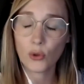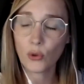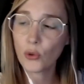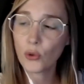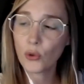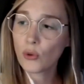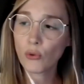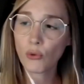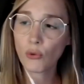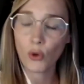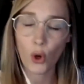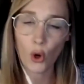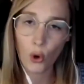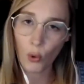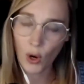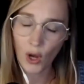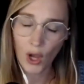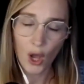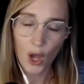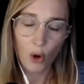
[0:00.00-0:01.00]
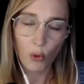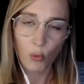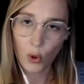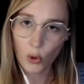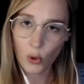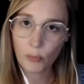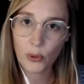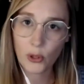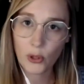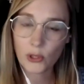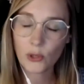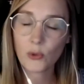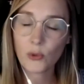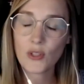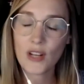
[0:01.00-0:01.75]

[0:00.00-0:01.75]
who won't put you